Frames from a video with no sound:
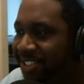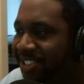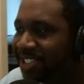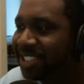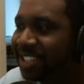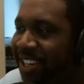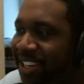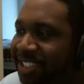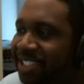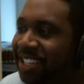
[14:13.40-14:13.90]

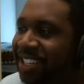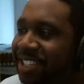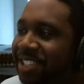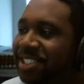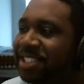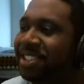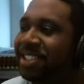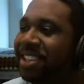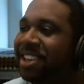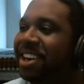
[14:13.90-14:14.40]
side
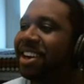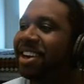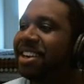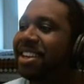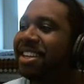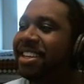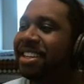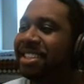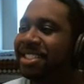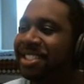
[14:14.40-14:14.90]
tangent there.
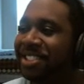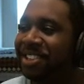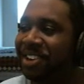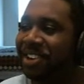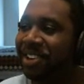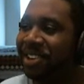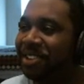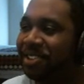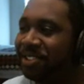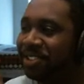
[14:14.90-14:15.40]

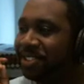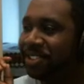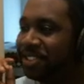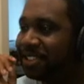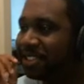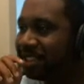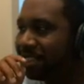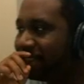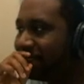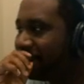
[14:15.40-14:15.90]
So
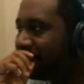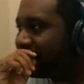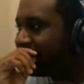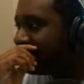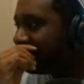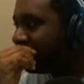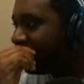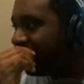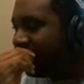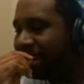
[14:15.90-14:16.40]
the
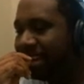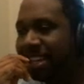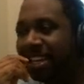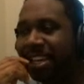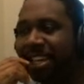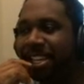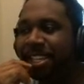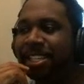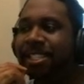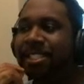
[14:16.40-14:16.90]
next thing
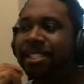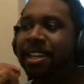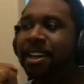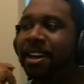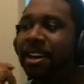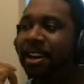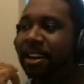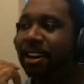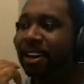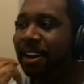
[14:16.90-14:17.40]
is
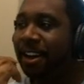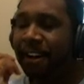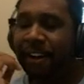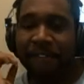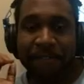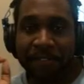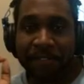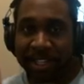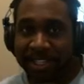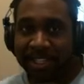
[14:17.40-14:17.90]

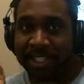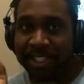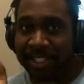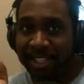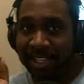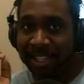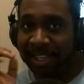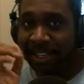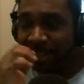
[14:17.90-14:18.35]
efficiency.